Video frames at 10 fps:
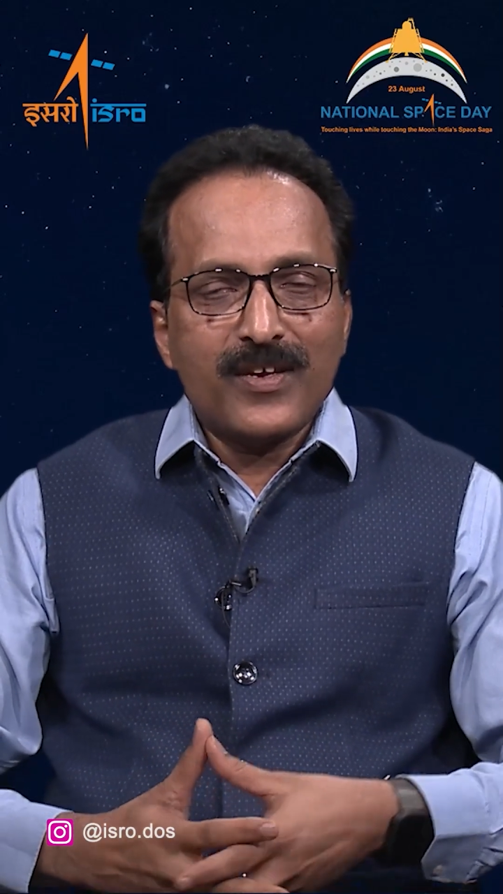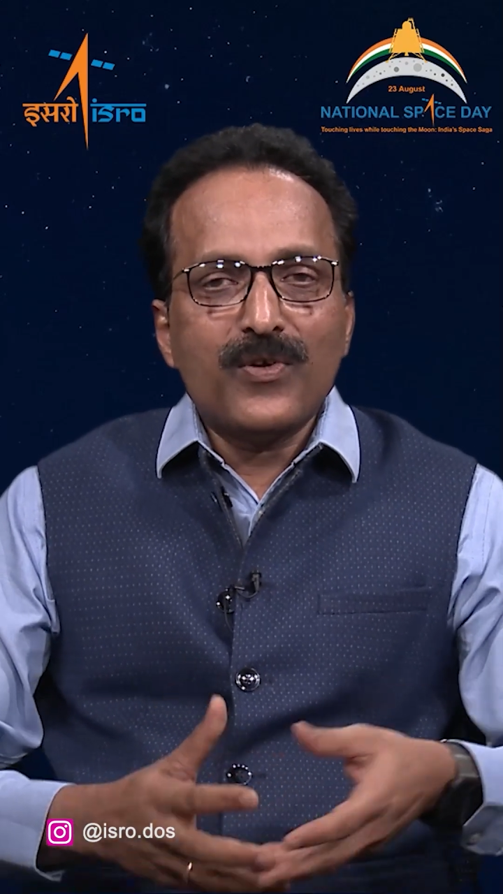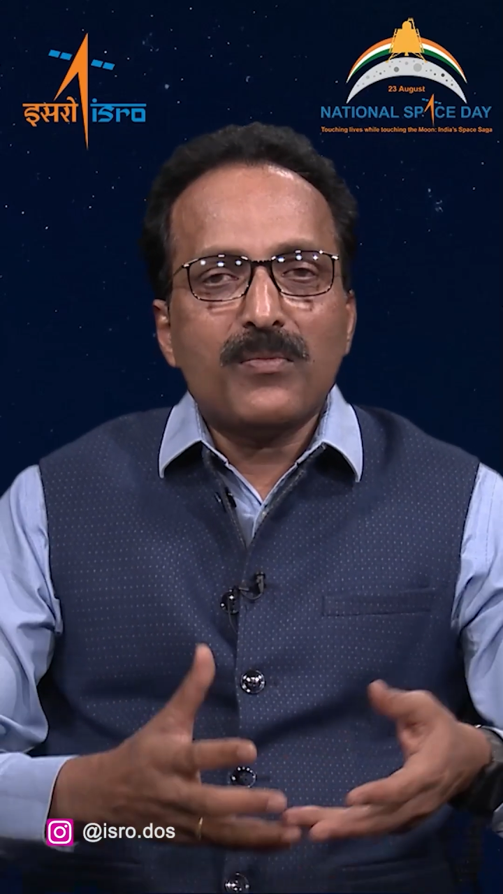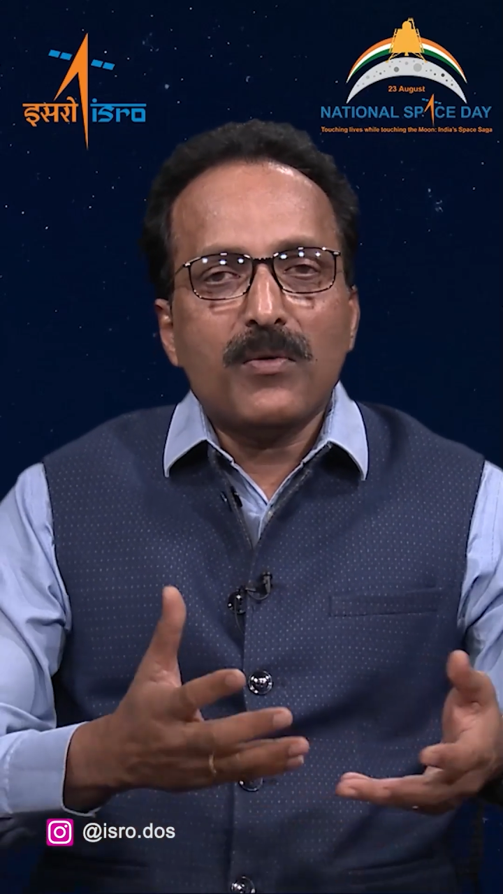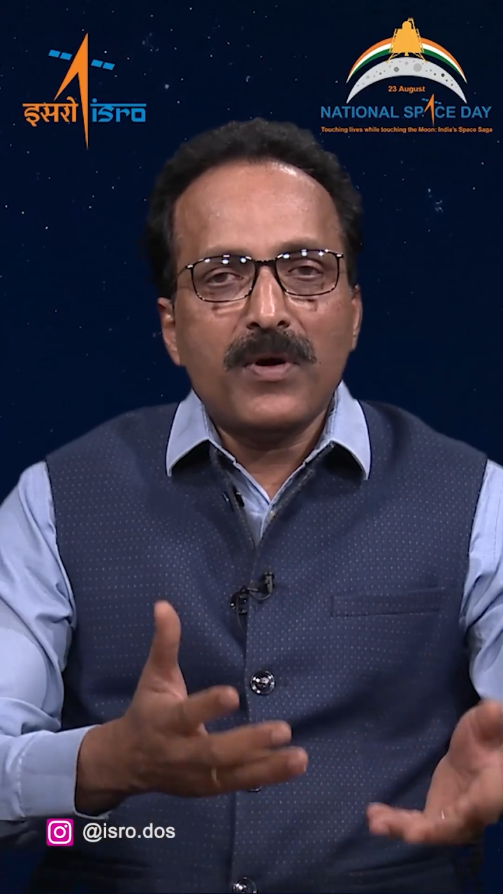In
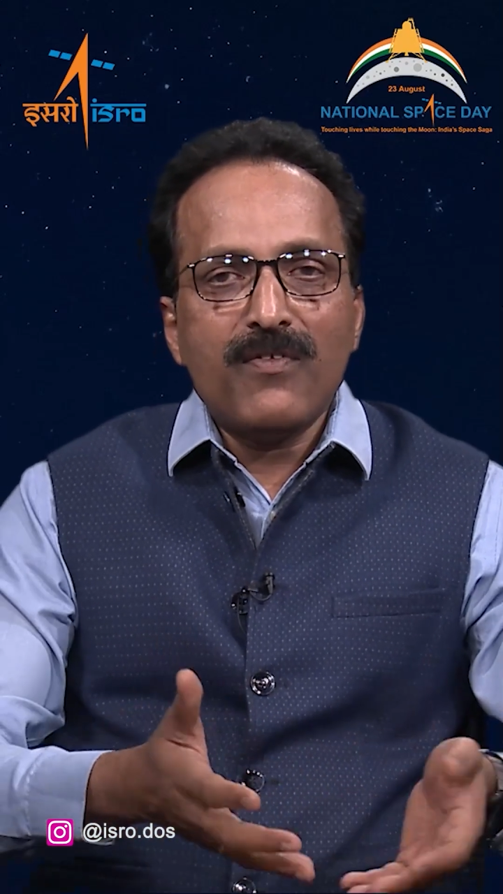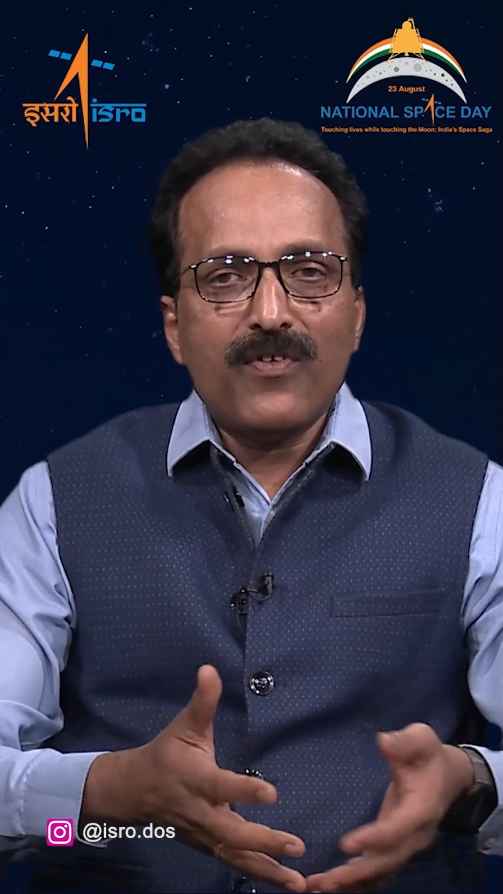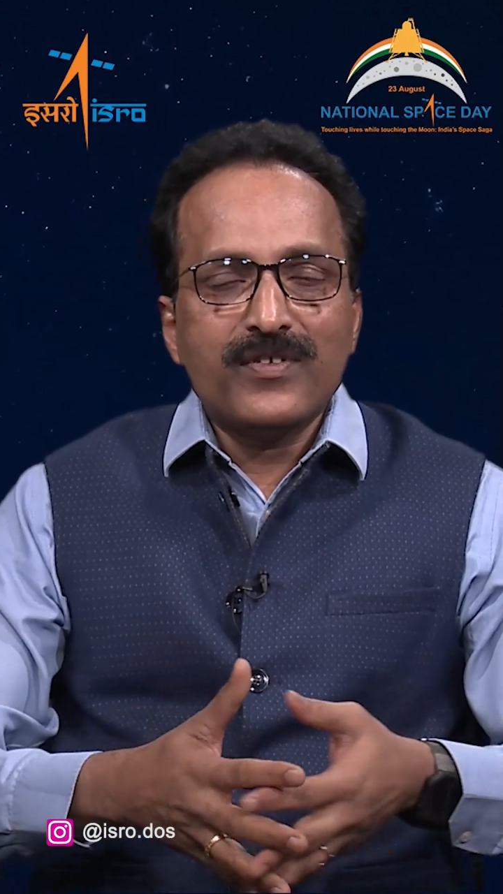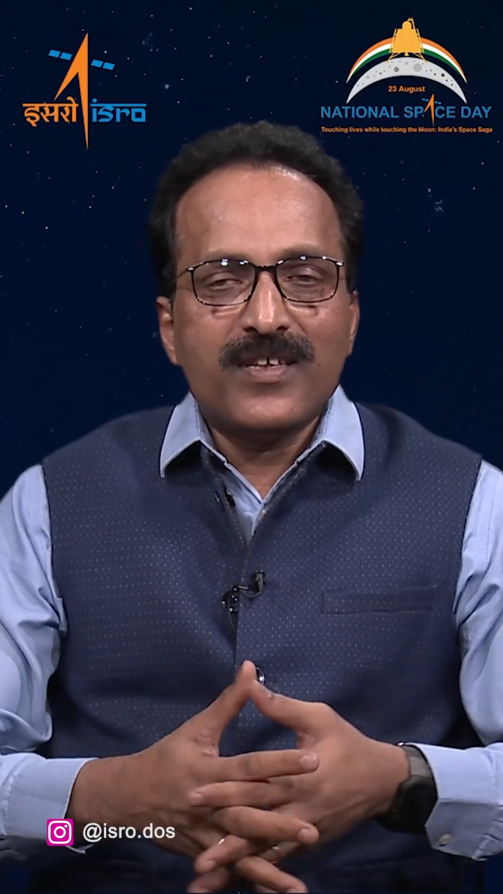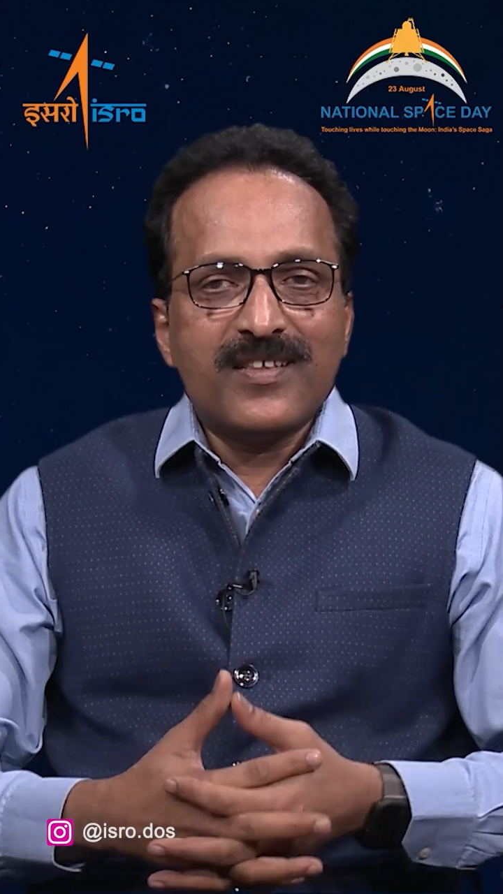your mobile
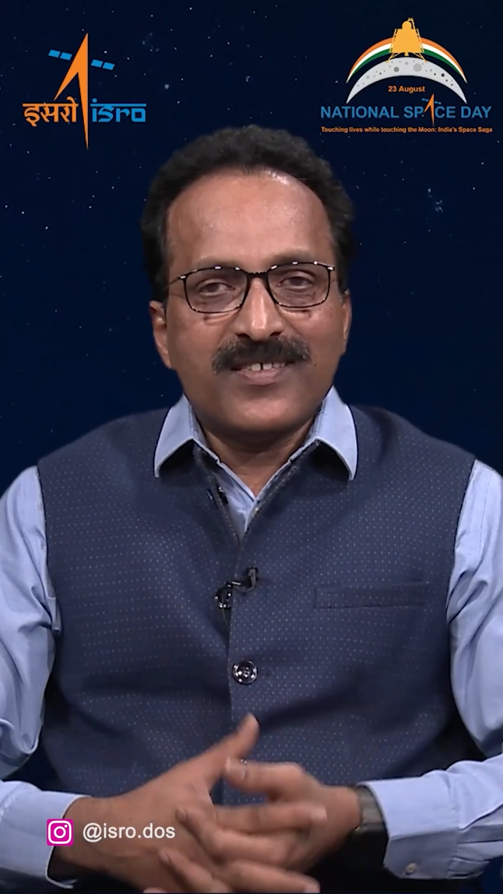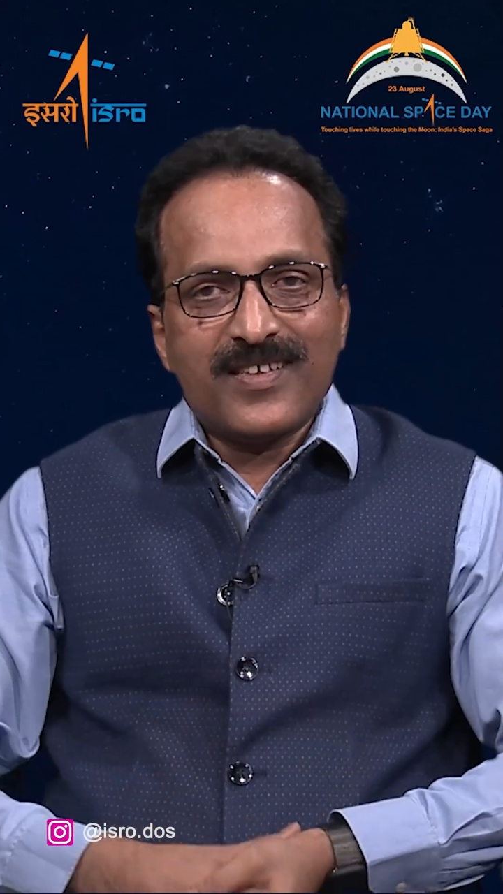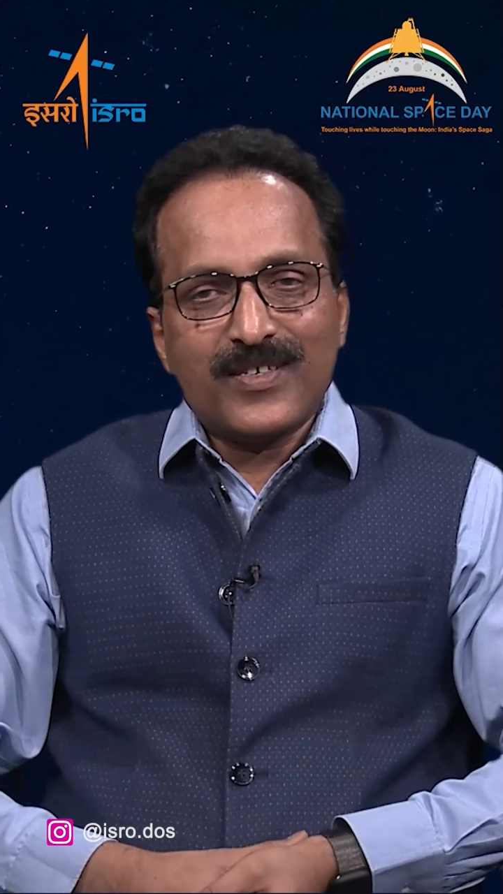phones, it is there.